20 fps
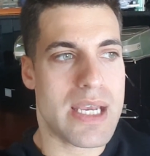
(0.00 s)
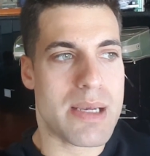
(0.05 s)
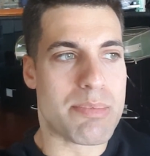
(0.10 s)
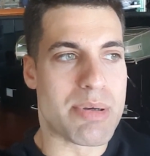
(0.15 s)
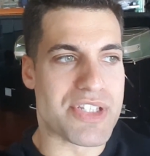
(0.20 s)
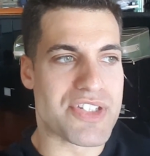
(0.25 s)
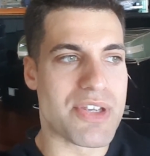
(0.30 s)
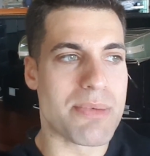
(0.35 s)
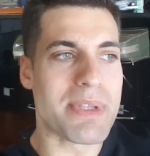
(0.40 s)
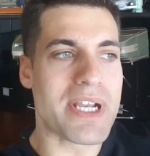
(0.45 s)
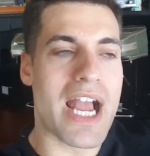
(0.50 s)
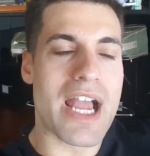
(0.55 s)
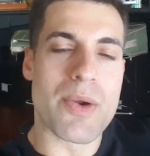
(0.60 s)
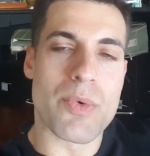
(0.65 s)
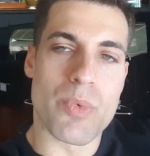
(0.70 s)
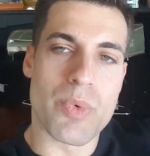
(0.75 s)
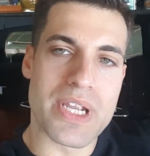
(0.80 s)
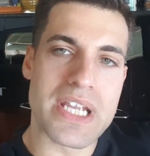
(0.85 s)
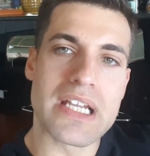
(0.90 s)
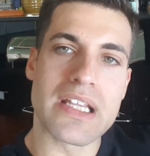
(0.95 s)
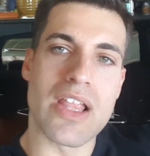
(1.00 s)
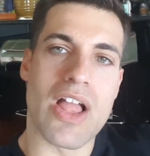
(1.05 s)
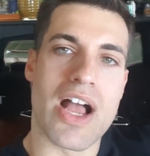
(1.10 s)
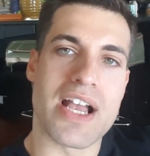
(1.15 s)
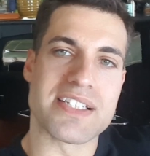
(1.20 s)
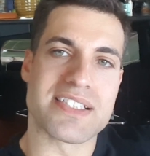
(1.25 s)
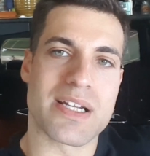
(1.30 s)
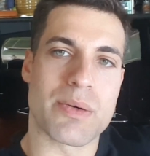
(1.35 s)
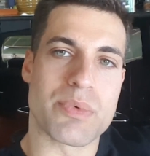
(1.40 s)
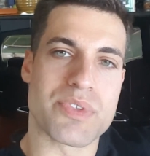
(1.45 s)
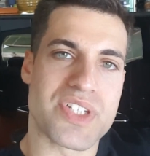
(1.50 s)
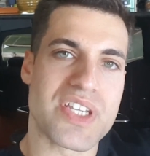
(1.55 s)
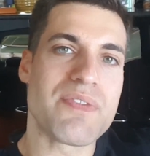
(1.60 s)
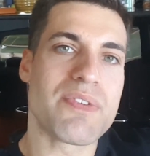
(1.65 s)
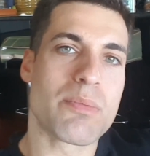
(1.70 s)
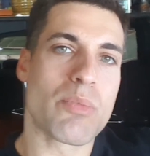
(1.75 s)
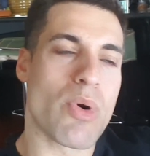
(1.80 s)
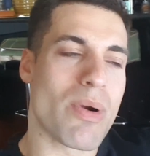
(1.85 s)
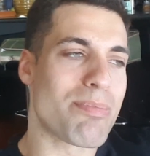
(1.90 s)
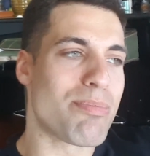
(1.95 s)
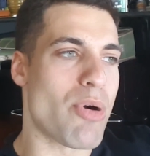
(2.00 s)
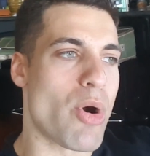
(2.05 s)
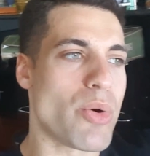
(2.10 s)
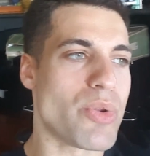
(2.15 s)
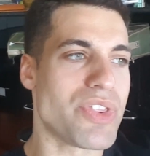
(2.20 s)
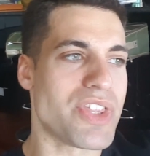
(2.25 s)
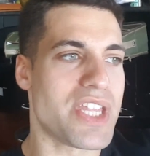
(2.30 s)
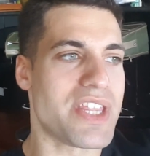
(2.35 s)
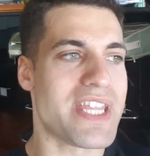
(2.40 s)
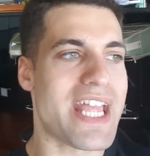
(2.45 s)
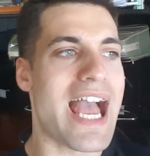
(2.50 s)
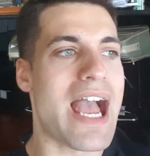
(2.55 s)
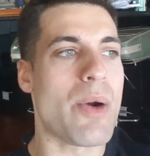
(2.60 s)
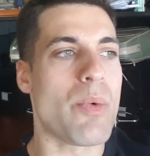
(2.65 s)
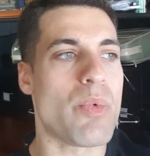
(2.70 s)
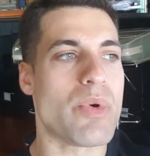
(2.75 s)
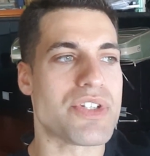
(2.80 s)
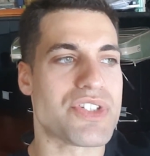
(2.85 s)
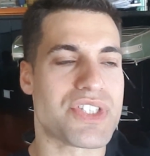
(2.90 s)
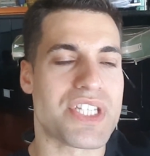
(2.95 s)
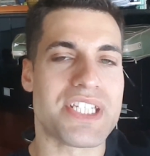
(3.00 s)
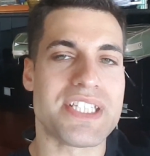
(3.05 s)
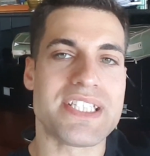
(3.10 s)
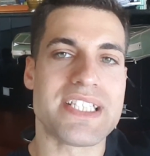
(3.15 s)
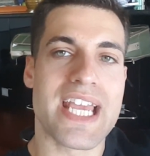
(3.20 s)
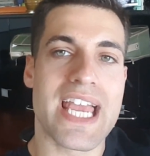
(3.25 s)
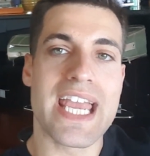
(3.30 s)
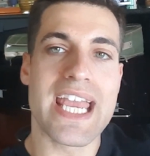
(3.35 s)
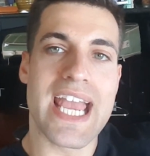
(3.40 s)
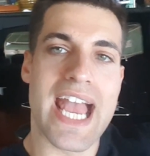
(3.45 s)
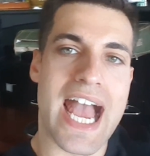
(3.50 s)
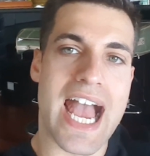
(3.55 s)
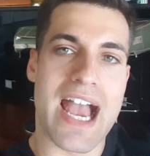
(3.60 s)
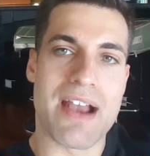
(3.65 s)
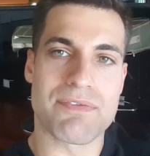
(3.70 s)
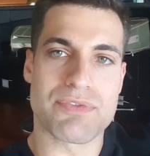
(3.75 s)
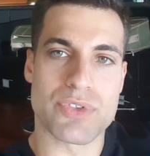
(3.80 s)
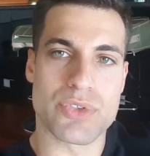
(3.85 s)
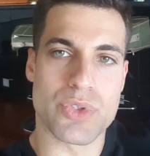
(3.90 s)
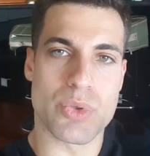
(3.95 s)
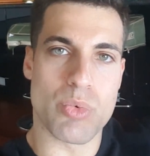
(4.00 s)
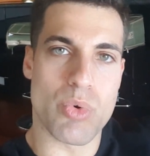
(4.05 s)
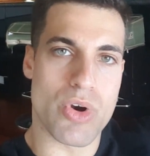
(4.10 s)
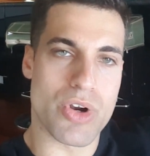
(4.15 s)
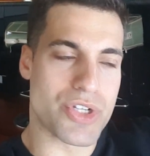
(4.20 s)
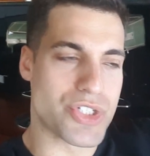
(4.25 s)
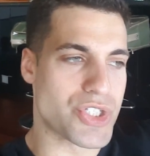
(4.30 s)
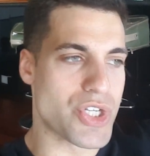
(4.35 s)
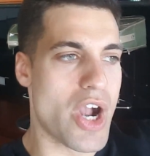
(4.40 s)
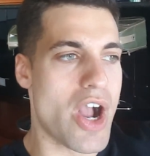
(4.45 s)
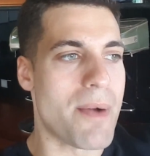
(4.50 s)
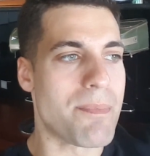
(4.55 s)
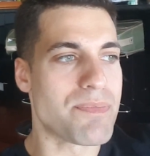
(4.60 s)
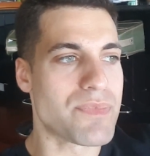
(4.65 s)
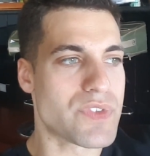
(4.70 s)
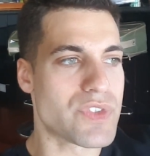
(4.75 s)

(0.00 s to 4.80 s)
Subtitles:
But something I realized that was even more potent than that was the day after the workshop.